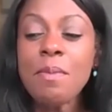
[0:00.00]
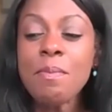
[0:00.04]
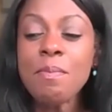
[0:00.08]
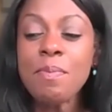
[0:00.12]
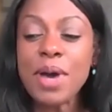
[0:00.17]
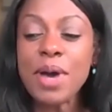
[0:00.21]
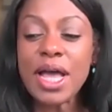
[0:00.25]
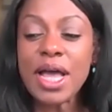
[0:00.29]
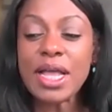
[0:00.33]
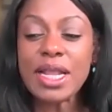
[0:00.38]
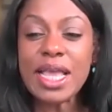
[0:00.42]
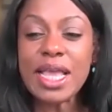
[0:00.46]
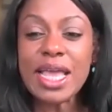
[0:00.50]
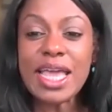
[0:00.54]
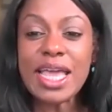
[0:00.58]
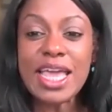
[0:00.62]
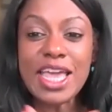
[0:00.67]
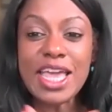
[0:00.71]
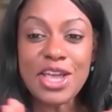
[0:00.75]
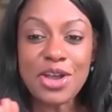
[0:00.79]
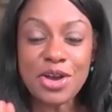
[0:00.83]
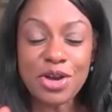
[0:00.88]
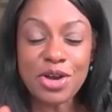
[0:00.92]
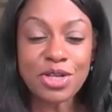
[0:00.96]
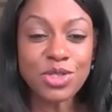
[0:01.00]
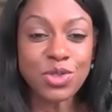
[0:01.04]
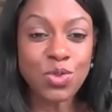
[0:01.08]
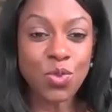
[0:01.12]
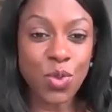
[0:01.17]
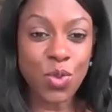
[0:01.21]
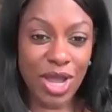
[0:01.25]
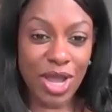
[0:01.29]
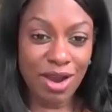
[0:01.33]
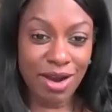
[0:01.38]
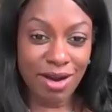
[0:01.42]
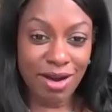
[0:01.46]
But here's
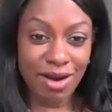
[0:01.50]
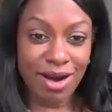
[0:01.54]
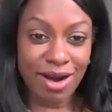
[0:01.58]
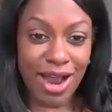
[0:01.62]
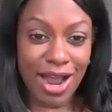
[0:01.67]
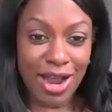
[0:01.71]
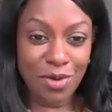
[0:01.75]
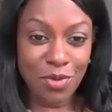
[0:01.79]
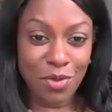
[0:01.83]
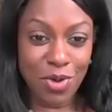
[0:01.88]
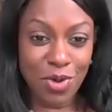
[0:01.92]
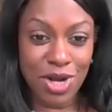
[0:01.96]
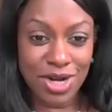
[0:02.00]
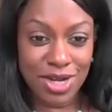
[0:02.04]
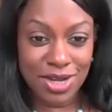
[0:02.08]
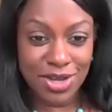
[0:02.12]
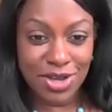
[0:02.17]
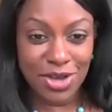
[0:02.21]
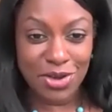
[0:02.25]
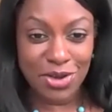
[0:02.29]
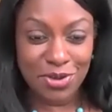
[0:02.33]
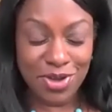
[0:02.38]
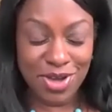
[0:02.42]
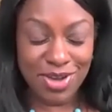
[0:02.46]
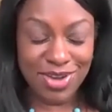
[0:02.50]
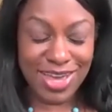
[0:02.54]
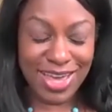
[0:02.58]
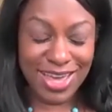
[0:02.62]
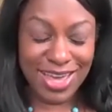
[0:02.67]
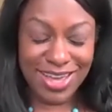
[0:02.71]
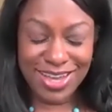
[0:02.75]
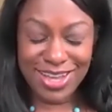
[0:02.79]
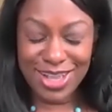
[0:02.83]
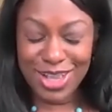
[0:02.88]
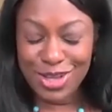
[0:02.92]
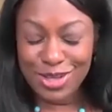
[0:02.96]
where I want to go.
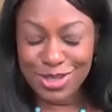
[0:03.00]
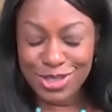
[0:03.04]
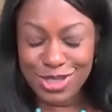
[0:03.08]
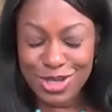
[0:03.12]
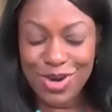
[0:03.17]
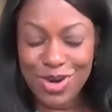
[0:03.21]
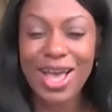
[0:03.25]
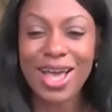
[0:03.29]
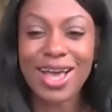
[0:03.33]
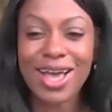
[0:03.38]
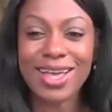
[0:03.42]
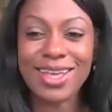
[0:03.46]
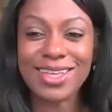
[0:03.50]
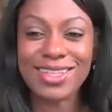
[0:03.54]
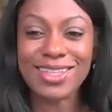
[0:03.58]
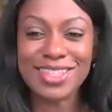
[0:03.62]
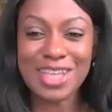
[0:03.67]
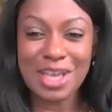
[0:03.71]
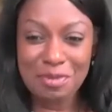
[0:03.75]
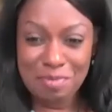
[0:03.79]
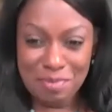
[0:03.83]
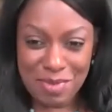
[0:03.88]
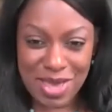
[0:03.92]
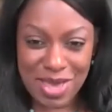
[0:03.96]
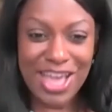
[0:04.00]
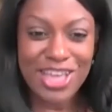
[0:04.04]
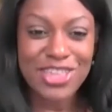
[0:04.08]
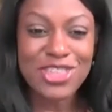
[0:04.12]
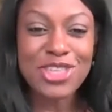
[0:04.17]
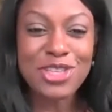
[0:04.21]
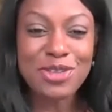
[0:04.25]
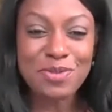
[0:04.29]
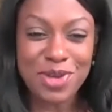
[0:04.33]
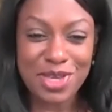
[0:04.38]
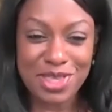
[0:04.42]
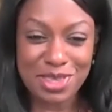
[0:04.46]
Okay, close your eyes,
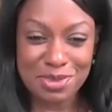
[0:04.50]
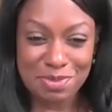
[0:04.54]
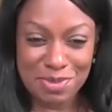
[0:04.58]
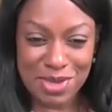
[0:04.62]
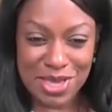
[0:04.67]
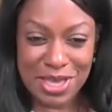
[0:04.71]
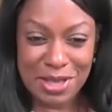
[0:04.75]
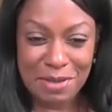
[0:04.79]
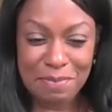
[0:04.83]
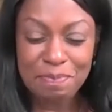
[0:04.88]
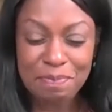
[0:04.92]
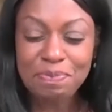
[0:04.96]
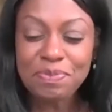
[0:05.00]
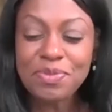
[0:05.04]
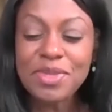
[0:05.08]
imagine with me.